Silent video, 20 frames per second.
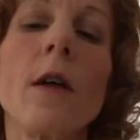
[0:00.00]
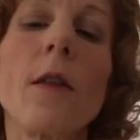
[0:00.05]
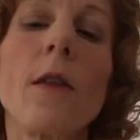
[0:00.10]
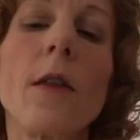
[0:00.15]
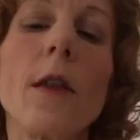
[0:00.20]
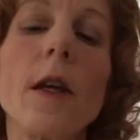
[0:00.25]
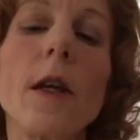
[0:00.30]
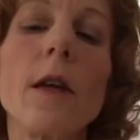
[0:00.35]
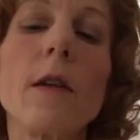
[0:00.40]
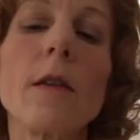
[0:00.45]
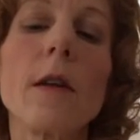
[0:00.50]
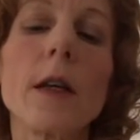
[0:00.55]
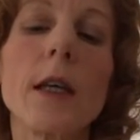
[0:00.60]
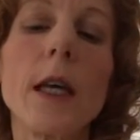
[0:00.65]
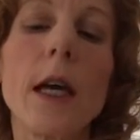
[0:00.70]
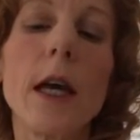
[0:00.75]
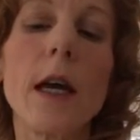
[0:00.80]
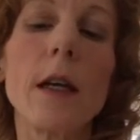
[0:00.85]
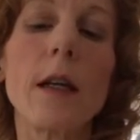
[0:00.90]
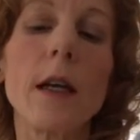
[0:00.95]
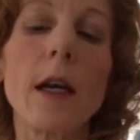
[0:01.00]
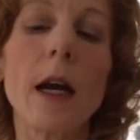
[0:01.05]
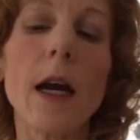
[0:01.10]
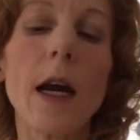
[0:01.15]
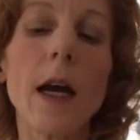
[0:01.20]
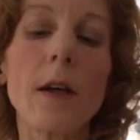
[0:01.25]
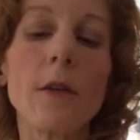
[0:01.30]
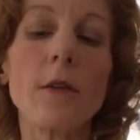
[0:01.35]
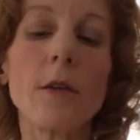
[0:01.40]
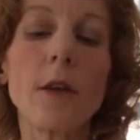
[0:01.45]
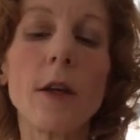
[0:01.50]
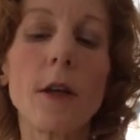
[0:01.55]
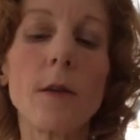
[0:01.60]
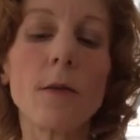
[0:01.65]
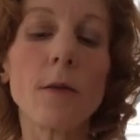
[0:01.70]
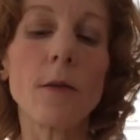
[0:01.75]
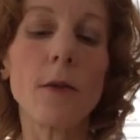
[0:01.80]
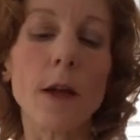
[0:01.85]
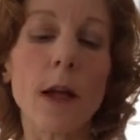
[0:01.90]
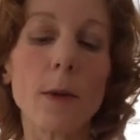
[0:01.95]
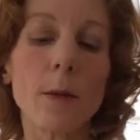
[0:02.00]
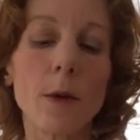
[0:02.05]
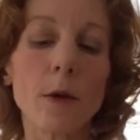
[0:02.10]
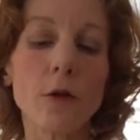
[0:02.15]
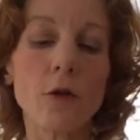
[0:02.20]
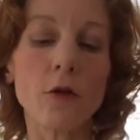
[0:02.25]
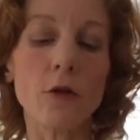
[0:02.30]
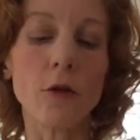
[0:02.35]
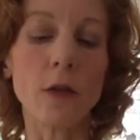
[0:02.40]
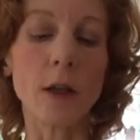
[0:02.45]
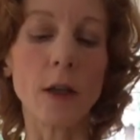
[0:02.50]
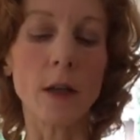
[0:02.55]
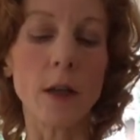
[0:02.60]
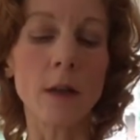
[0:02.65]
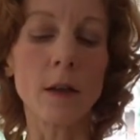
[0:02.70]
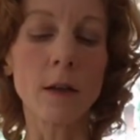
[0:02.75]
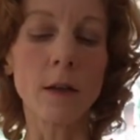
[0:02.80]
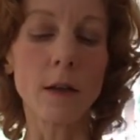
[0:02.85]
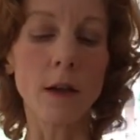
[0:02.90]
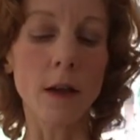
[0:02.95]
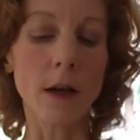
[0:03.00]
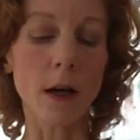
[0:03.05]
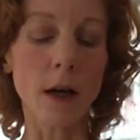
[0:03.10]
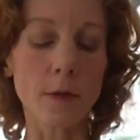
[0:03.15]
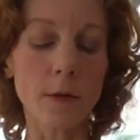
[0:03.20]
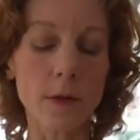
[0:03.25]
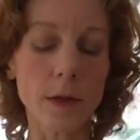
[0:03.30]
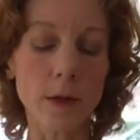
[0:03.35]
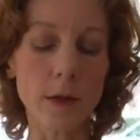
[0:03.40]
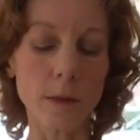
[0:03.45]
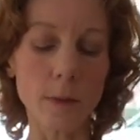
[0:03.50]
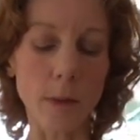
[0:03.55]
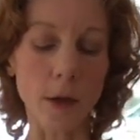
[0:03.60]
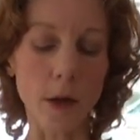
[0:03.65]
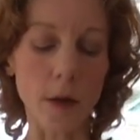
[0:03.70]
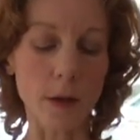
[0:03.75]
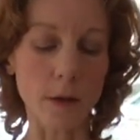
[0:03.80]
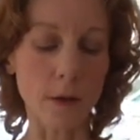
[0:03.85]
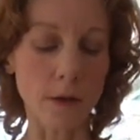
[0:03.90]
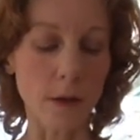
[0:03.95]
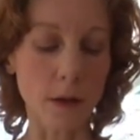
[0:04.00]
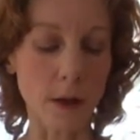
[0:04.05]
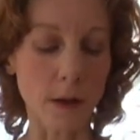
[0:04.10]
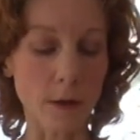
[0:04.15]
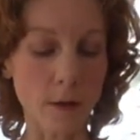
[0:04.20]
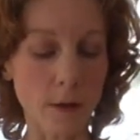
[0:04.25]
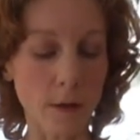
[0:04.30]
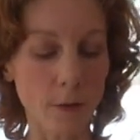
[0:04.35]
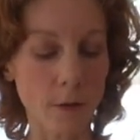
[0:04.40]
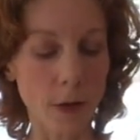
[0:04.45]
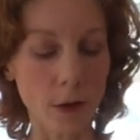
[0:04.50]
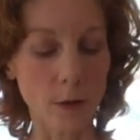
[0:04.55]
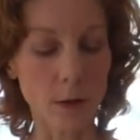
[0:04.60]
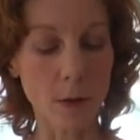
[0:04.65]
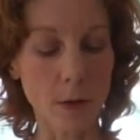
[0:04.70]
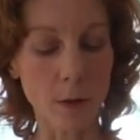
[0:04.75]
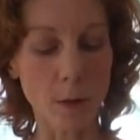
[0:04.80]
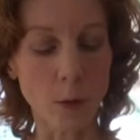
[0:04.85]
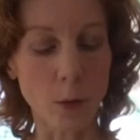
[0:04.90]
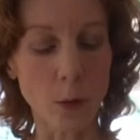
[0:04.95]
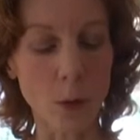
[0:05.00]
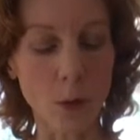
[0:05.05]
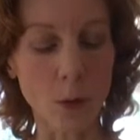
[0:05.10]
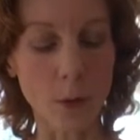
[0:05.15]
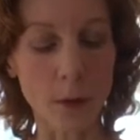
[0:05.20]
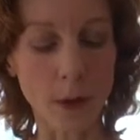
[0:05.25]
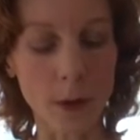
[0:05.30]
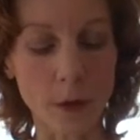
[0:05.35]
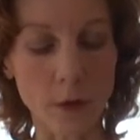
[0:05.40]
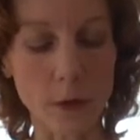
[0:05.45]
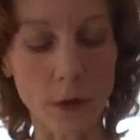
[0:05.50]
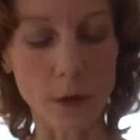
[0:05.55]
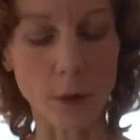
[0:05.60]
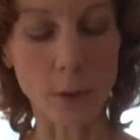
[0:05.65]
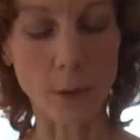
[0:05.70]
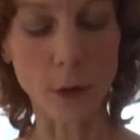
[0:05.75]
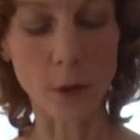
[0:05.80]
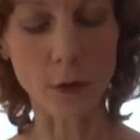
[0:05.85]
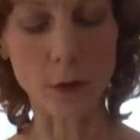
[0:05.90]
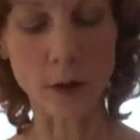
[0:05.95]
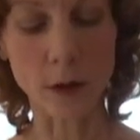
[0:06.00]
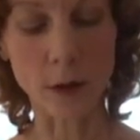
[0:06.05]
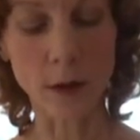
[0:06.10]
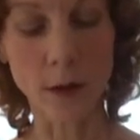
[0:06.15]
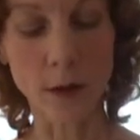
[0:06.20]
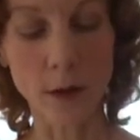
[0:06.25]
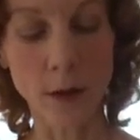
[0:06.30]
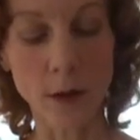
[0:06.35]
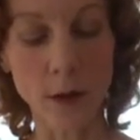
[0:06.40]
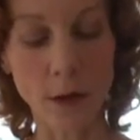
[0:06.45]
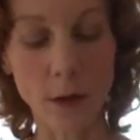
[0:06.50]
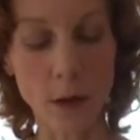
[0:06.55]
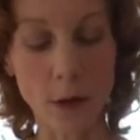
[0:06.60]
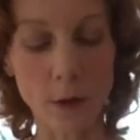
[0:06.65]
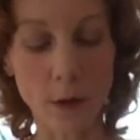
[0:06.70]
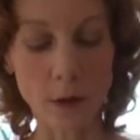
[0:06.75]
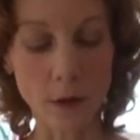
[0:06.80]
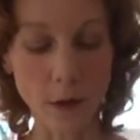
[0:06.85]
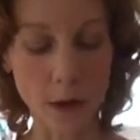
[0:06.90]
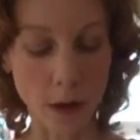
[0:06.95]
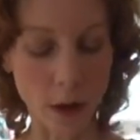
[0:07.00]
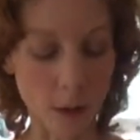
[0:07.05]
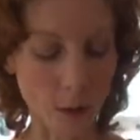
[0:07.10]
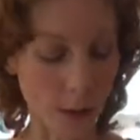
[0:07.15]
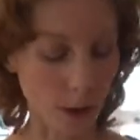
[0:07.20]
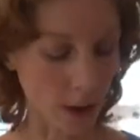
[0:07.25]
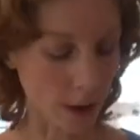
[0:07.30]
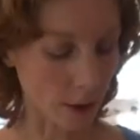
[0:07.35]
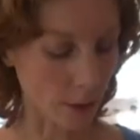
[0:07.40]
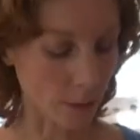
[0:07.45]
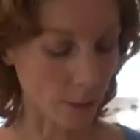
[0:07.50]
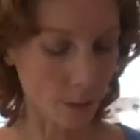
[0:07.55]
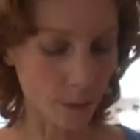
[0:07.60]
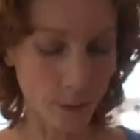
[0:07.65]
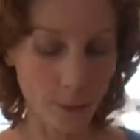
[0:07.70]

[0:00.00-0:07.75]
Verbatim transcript: These again, anti-inflammatory, lovely spices, very warming to the body. Those are going in.